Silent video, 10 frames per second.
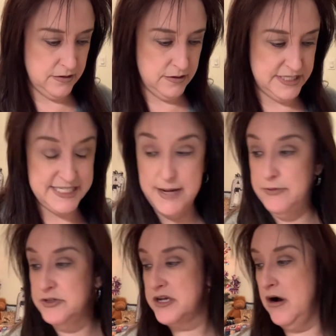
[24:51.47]

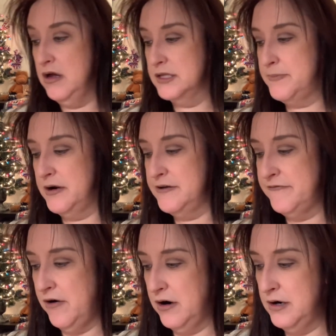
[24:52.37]
stables at Hollyberry
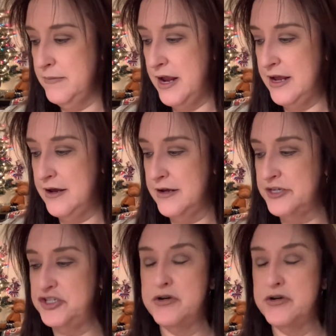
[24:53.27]
Farm. And as you